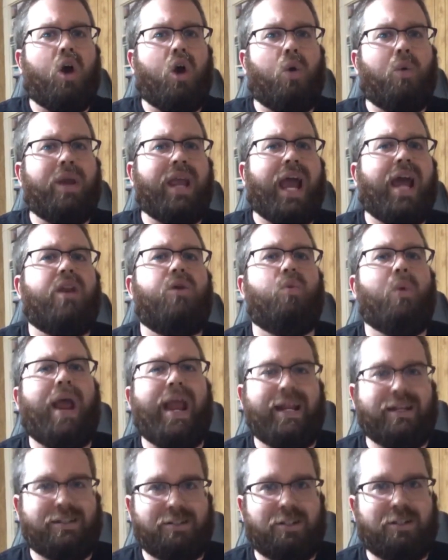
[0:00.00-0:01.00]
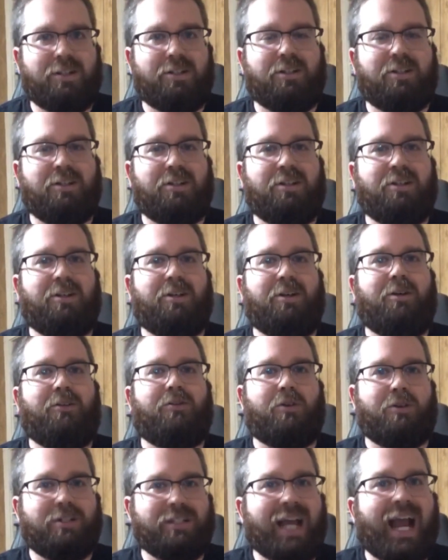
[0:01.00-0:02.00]
We had to wait
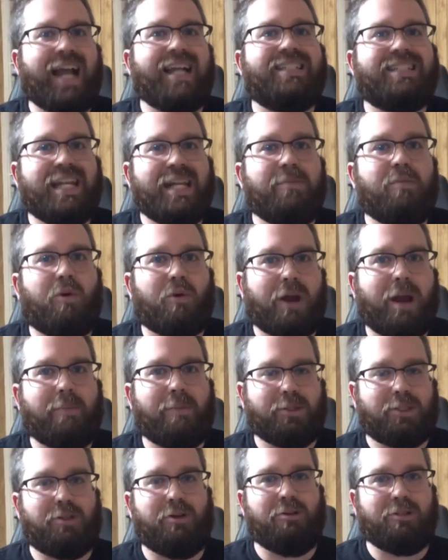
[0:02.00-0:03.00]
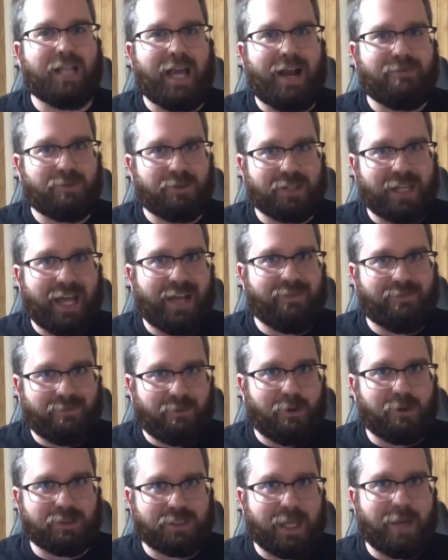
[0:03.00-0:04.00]
for 19 more episodes after that
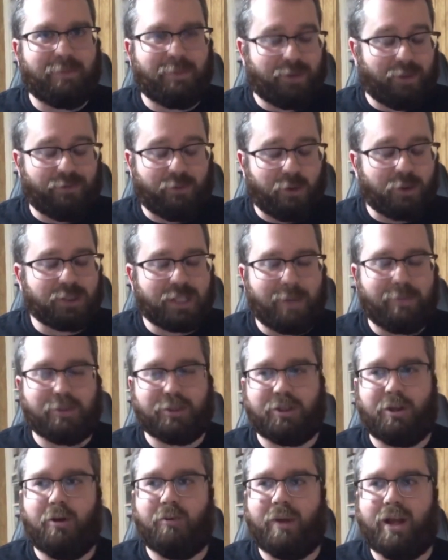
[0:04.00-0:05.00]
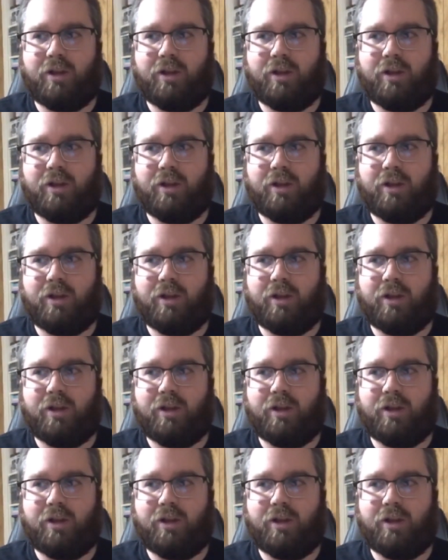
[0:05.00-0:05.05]
first, the first episode.